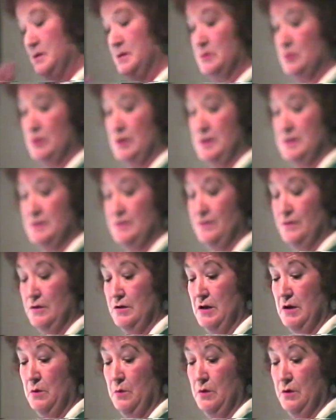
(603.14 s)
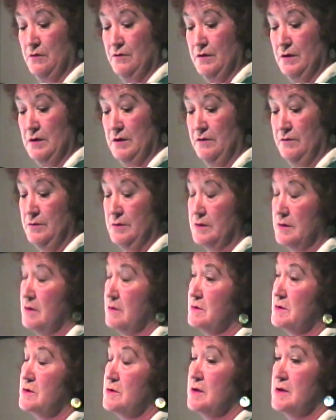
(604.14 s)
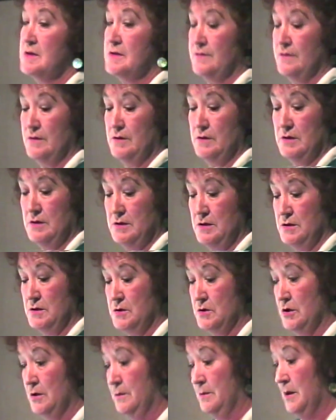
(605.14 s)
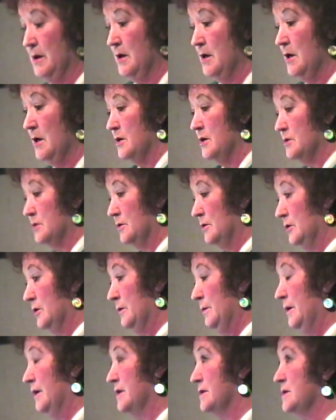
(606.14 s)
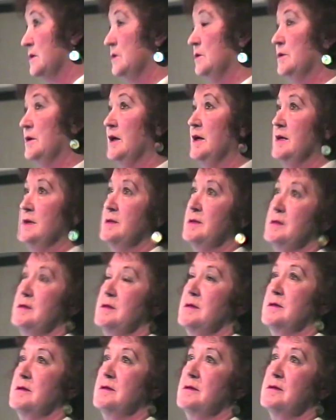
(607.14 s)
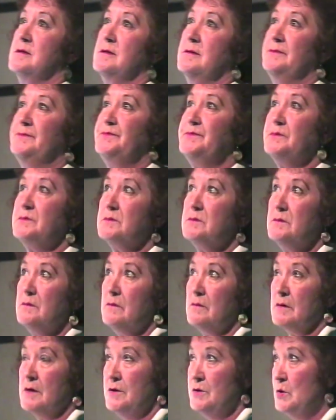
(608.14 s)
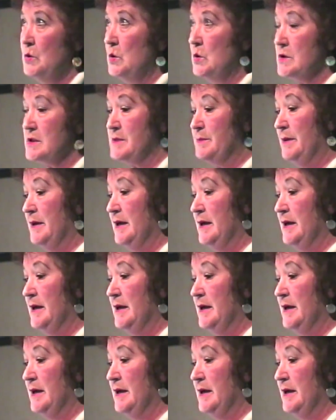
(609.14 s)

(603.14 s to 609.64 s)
was transferred. He worked for government. He was transferred in his job to a little place called Hastings in the Hawke's